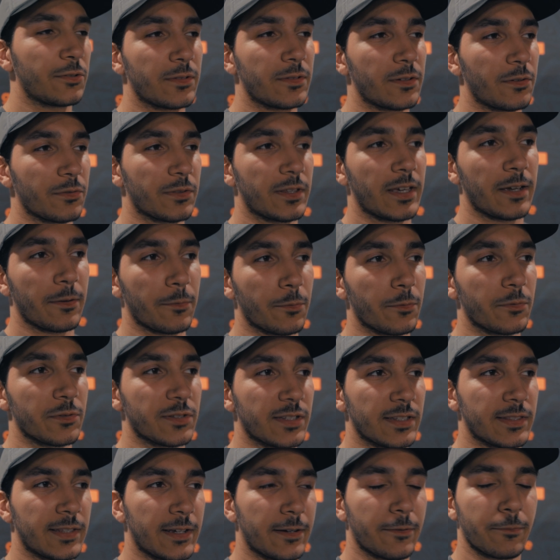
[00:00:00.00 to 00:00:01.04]
a little thing where we
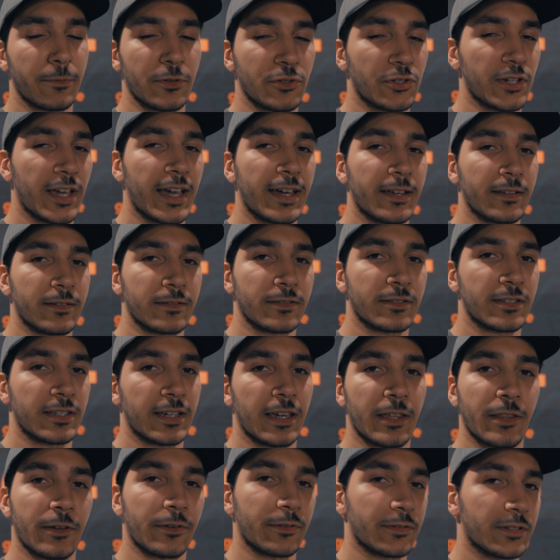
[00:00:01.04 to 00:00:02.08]
sit there and we chat
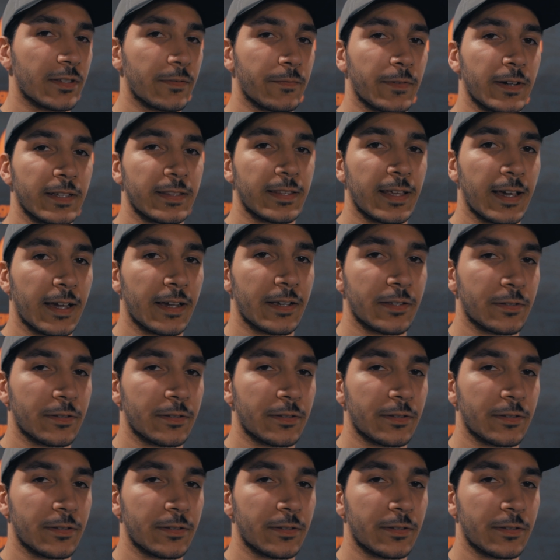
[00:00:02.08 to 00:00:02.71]
together and stuff like that.